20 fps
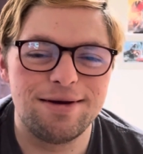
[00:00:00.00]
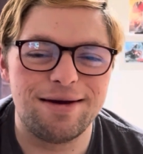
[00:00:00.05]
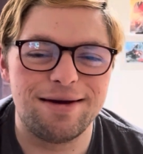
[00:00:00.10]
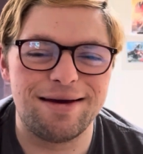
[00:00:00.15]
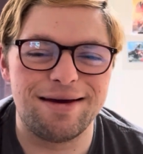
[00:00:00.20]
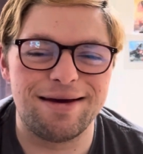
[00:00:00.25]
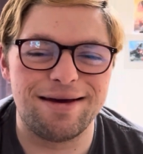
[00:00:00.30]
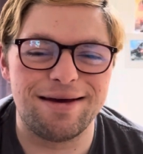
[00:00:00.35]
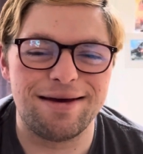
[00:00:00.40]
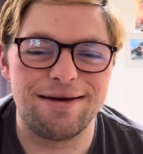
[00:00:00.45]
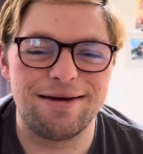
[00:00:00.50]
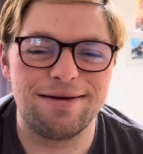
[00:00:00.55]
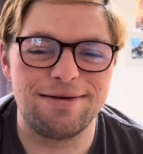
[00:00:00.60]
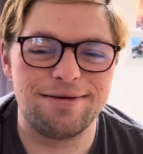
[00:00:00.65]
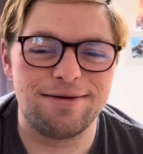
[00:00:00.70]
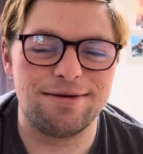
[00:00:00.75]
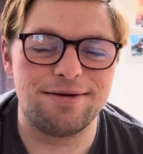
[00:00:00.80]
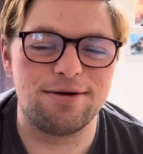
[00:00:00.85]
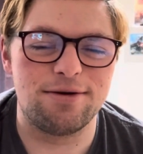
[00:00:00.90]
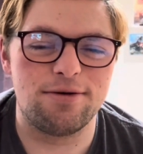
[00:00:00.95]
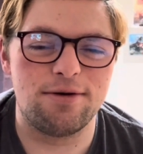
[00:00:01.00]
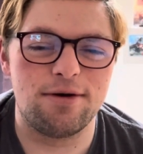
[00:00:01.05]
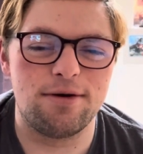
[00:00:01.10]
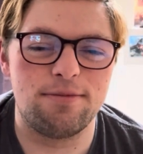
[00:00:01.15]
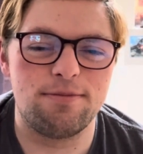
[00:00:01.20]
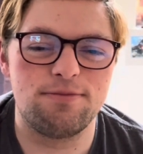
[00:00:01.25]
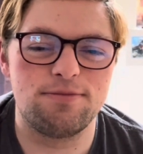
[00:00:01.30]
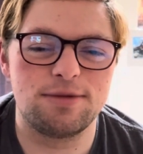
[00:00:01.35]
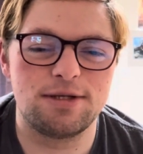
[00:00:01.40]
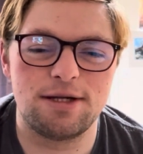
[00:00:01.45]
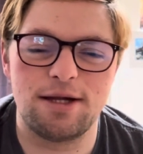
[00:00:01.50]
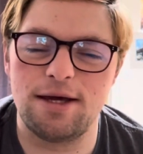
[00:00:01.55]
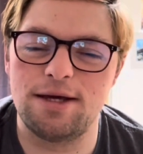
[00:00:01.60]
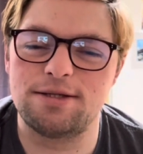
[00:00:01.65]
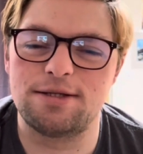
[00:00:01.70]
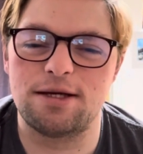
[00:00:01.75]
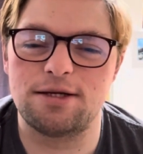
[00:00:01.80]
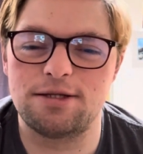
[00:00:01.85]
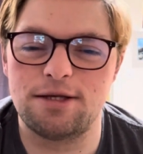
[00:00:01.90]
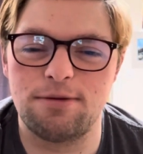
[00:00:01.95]
Uh, you know, um, today is
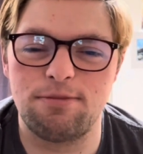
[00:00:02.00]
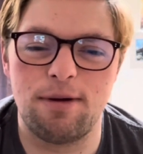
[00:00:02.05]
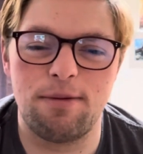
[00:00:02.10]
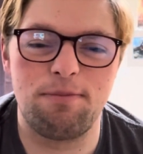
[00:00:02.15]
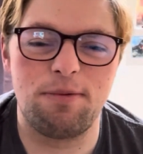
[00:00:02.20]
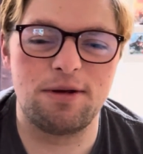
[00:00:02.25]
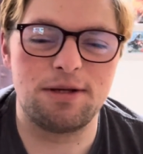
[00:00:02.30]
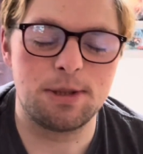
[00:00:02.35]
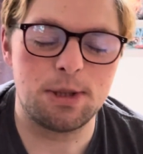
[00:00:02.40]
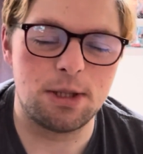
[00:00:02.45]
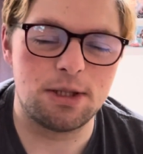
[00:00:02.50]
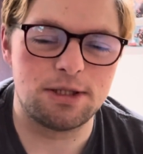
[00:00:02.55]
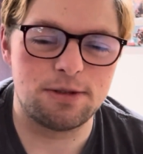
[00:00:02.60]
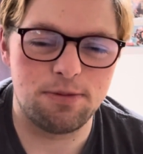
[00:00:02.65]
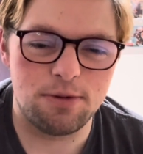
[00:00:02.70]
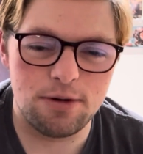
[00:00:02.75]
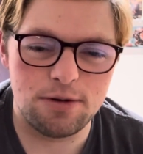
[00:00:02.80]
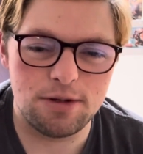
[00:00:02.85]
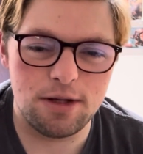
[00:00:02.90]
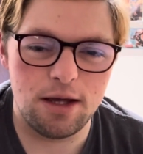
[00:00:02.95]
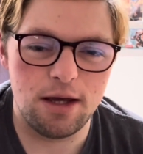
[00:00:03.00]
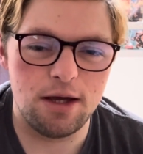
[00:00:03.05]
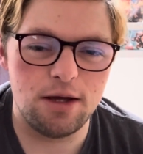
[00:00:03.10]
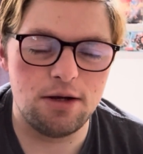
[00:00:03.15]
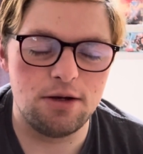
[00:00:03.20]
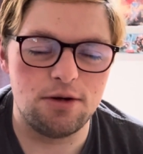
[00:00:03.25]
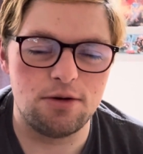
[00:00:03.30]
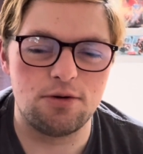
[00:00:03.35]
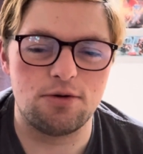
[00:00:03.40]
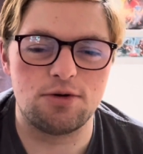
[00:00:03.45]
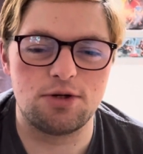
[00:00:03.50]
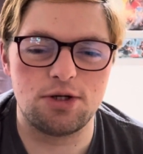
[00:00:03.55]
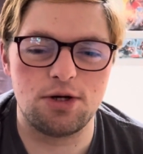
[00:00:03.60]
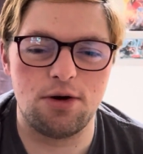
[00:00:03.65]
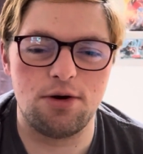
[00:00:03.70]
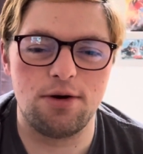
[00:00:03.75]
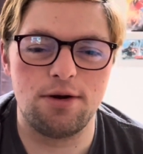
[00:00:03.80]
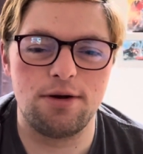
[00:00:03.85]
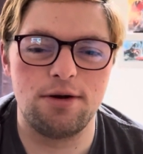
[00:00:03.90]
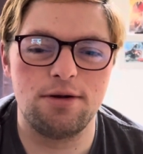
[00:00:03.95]
actually my best friend's birthday. You know,
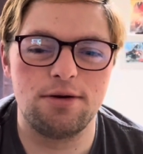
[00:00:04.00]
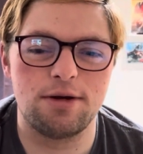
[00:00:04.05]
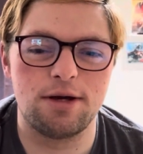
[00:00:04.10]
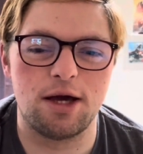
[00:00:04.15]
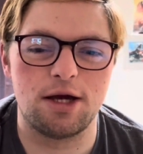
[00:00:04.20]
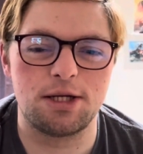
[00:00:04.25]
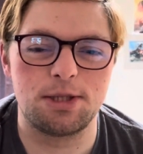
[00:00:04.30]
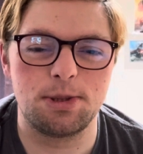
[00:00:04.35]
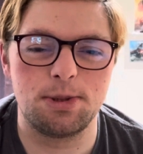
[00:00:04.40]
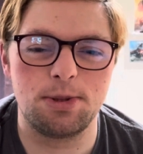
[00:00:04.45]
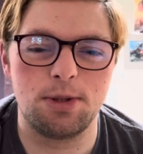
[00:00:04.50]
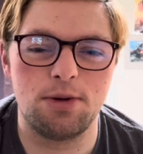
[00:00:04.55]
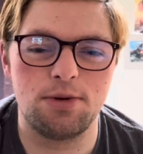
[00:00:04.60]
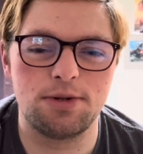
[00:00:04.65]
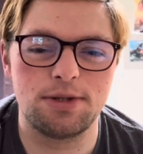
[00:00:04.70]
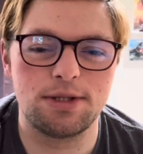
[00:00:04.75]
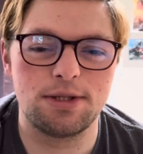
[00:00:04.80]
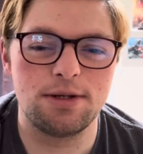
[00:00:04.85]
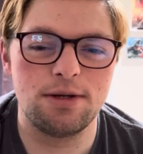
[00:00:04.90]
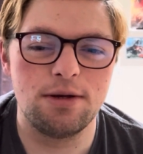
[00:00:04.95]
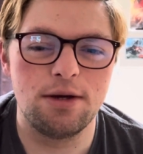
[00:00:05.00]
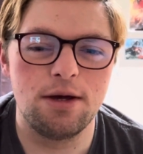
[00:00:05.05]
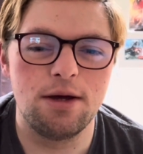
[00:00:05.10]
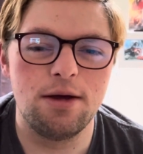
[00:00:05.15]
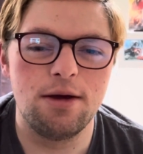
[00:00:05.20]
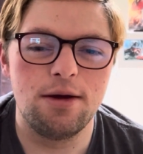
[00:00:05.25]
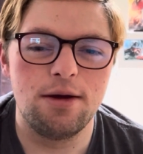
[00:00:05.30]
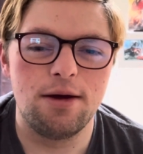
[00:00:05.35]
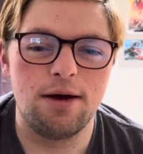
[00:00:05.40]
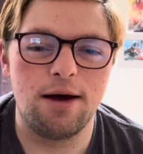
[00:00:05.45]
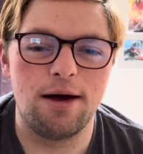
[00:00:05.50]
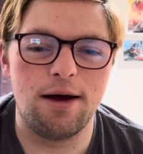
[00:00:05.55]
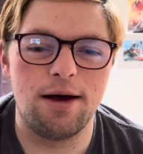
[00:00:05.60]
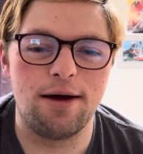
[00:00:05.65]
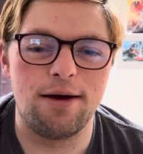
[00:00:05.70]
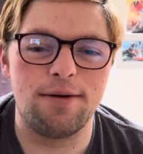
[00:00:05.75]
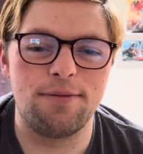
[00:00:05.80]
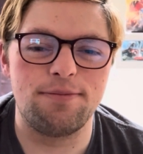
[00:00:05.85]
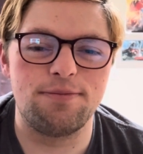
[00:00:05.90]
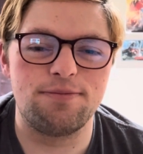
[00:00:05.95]
Sean, Cash Vault.
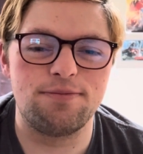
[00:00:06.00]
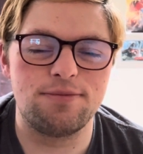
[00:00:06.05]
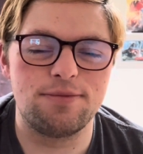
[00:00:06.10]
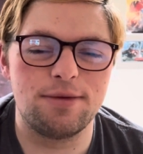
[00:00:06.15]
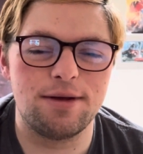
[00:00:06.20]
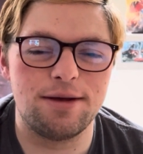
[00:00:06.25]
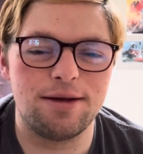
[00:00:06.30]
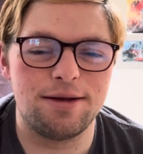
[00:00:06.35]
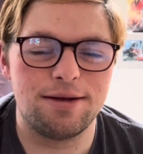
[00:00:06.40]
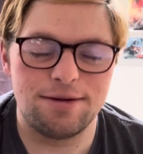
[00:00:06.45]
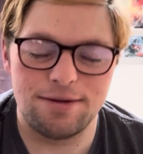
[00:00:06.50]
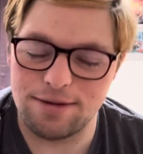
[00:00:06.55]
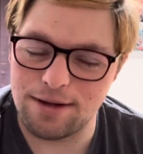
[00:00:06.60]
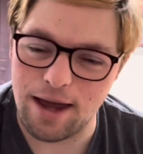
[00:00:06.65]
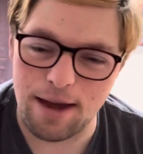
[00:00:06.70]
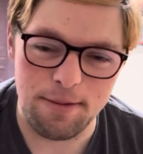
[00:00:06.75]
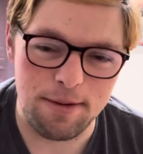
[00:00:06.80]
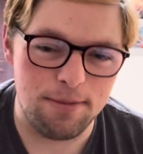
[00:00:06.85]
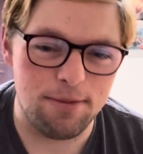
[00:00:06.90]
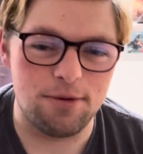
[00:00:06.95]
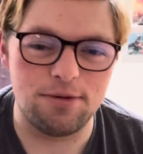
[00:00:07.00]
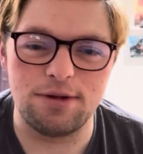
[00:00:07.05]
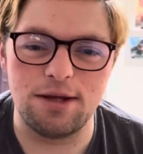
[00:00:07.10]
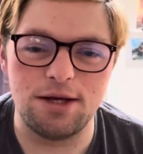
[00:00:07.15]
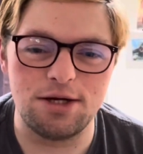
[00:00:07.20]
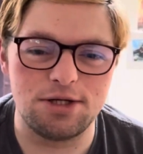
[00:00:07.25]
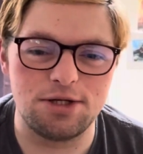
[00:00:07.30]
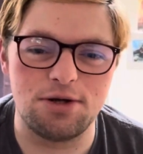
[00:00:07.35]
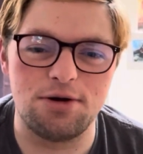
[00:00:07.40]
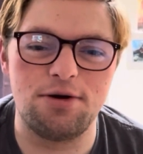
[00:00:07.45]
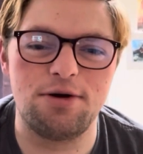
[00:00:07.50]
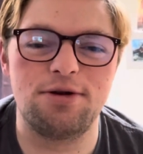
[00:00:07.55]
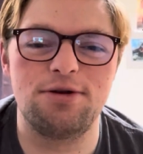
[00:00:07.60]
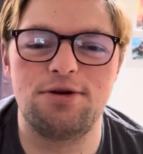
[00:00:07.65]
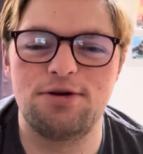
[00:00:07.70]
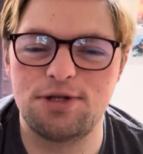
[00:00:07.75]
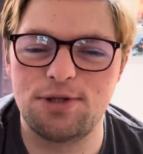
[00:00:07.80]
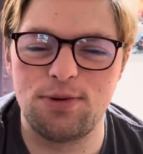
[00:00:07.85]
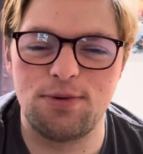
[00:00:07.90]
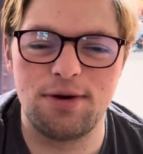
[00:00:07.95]
Um, and happy birthday, Sean.
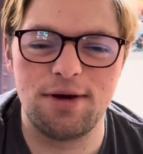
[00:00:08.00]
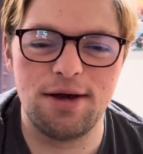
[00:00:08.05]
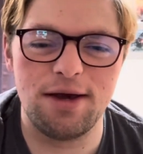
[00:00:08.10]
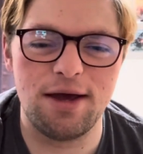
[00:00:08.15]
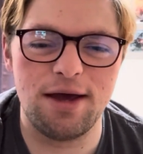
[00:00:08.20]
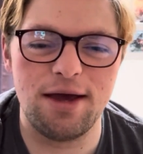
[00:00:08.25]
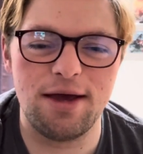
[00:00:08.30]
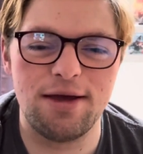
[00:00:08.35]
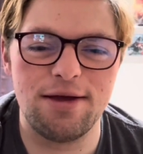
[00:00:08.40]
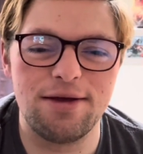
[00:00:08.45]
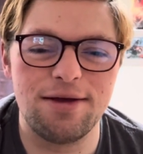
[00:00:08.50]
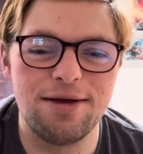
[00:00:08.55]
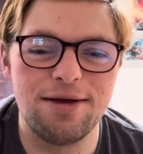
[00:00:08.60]
You're 28.